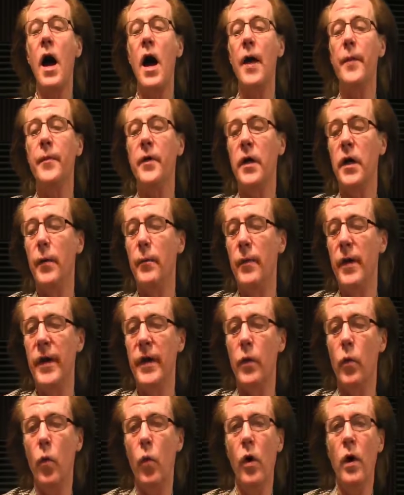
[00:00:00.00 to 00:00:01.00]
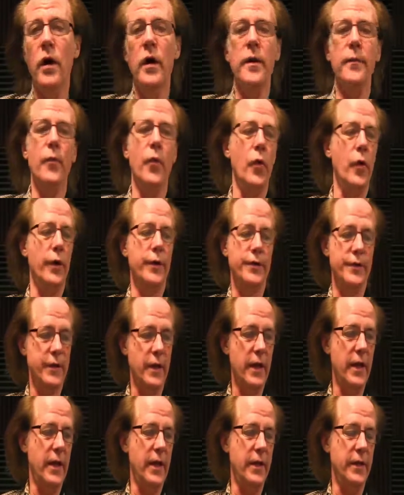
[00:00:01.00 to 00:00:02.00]
I'm going to make one more
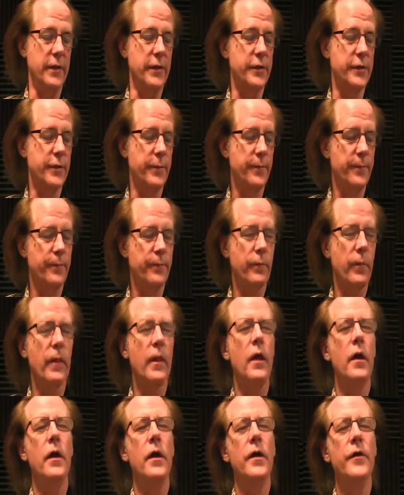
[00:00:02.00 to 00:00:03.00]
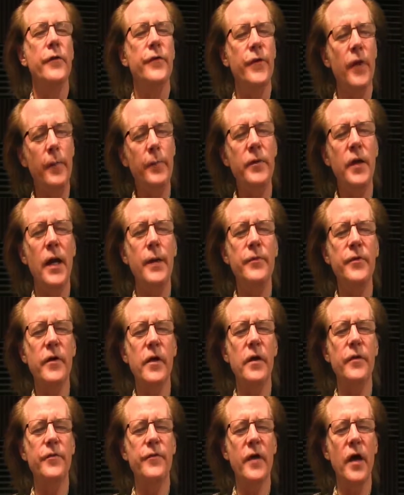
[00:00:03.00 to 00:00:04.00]
change. Sometimes
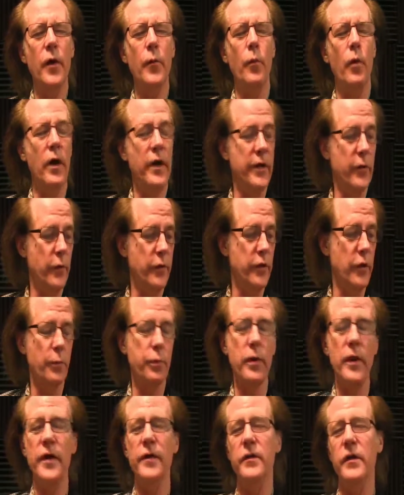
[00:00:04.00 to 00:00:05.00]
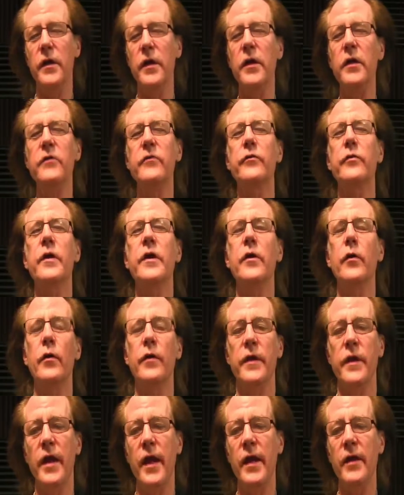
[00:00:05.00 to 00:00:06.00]
it can sound muddy when you're playing the E string or
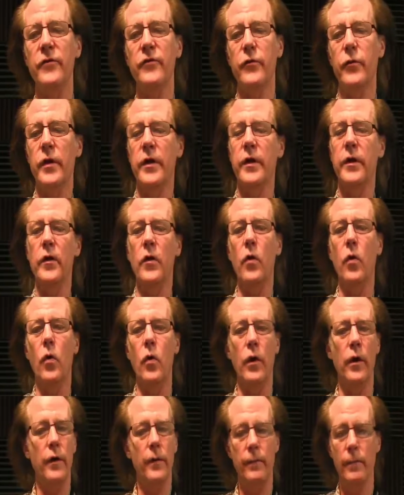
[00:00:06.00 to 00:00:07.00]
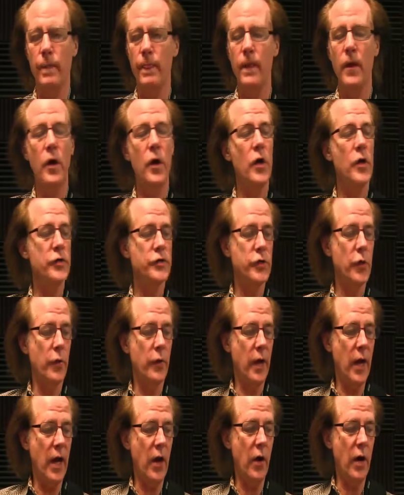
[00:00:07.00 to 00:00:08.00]
the A string in a chord.
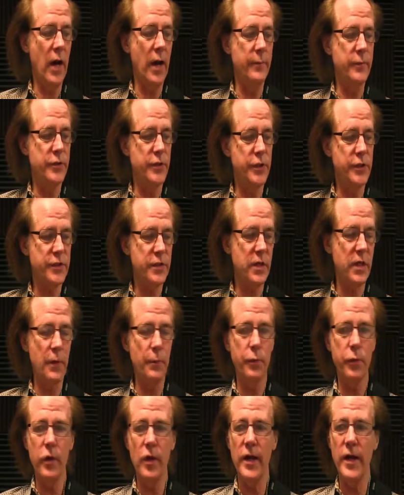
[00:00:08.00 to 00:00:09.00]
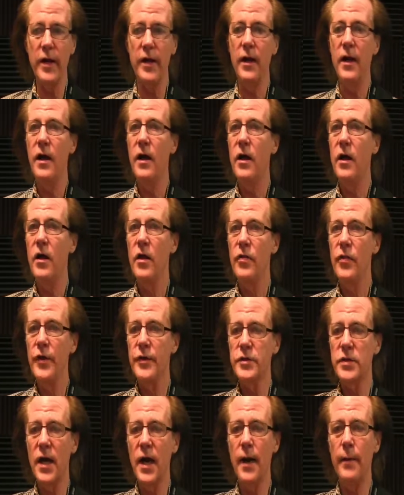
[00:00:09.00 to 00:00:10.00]
So now I'm just going to play the
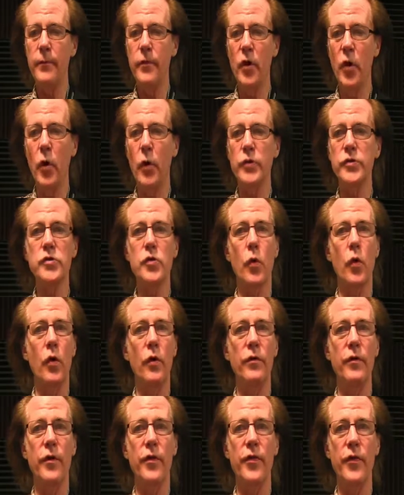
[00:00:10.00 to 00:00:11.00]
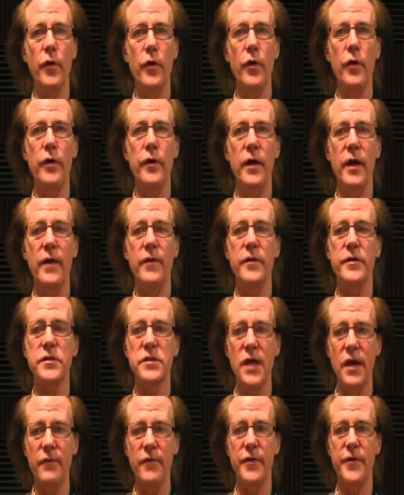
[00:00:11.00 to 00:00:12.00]
top notes, or the third and the
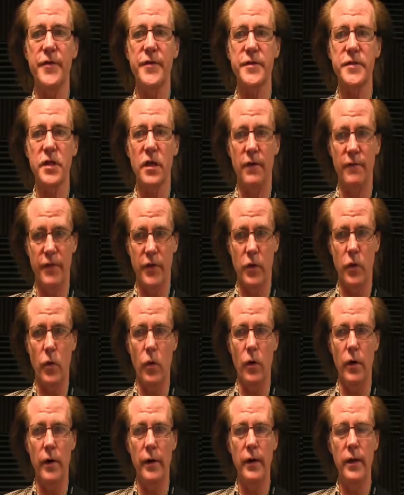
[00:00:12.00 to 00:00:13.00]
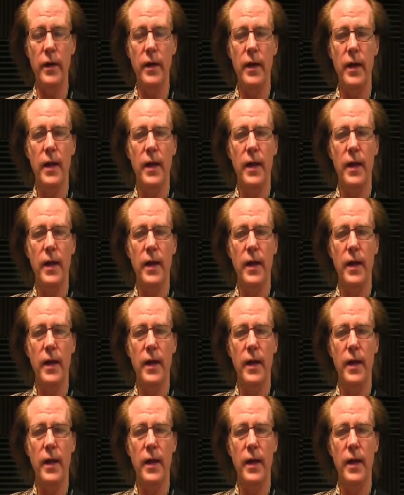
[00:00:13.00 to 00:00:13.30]
sevenths of the chord.